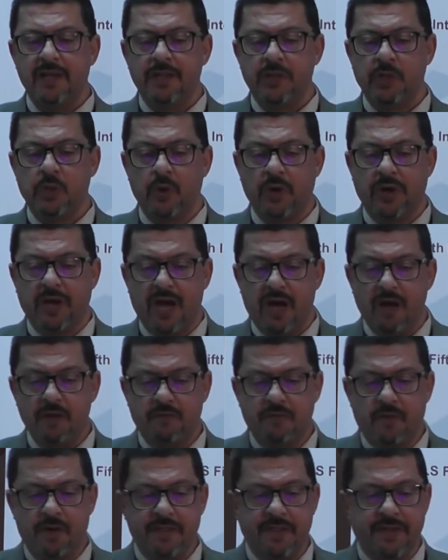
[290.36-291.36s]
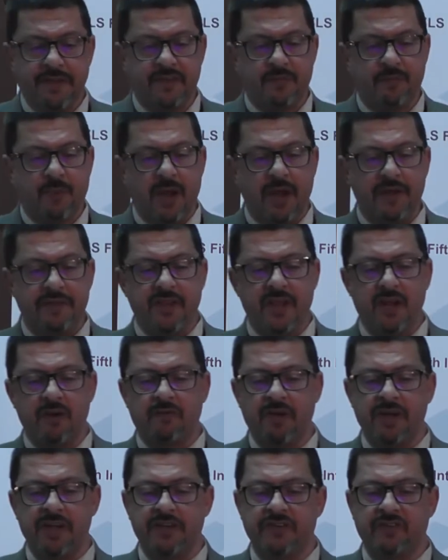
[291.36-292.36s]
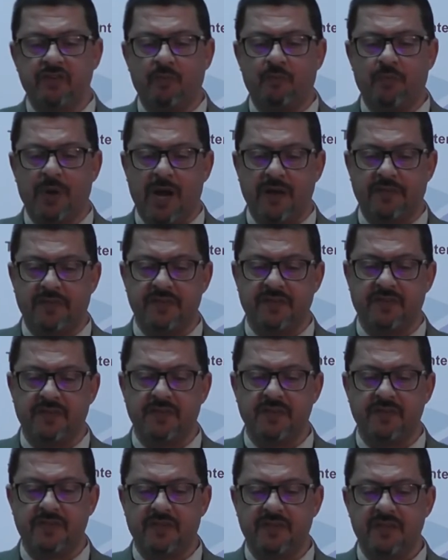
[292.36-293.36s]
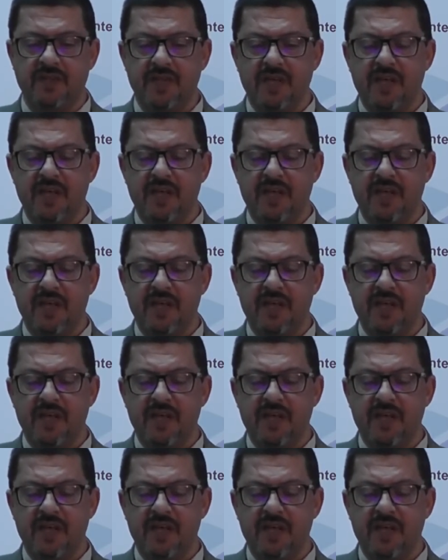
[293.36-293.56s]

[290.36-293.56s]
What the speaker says: to account for the expanding range of practices